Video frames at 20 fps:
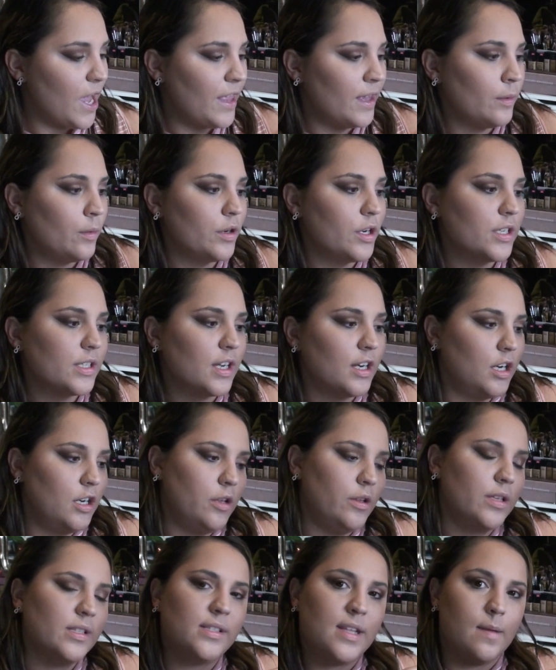And we're just going to
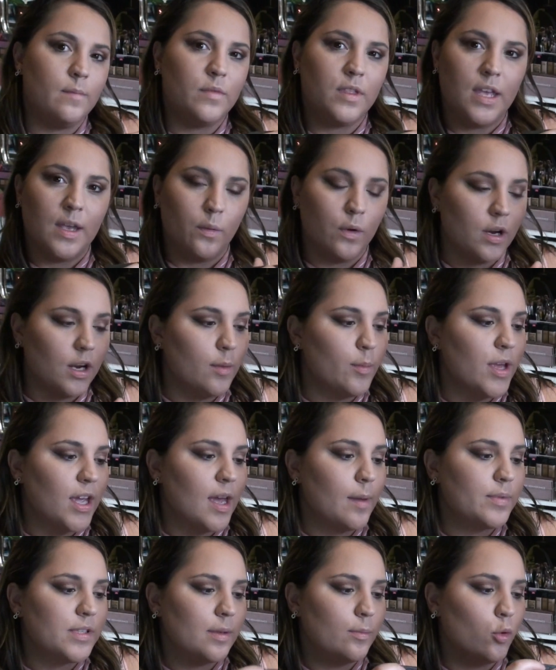do the same thing. We're going to pick
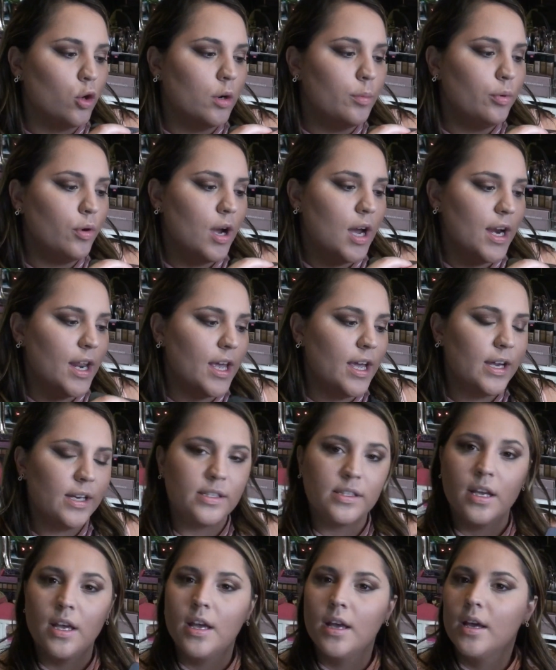up some more
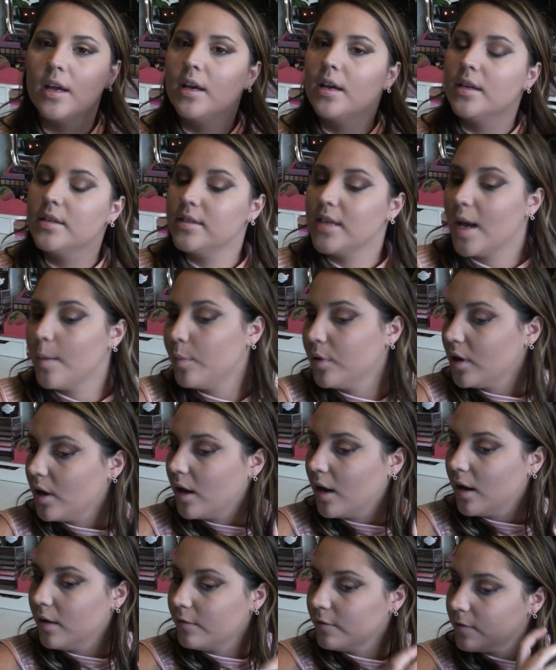product, tap it
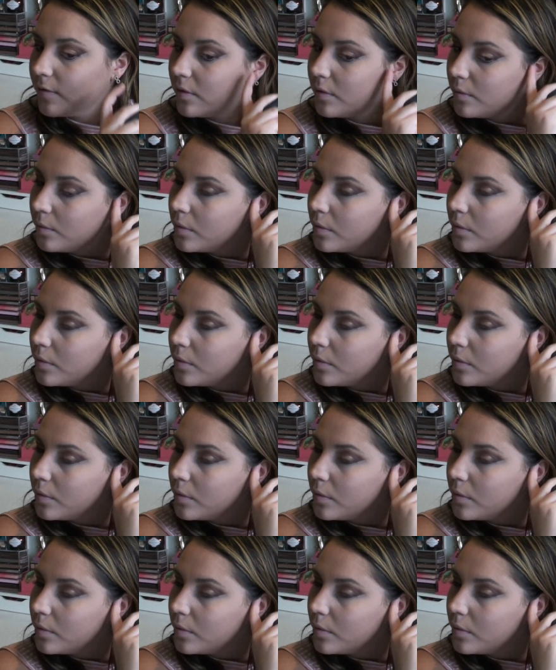off,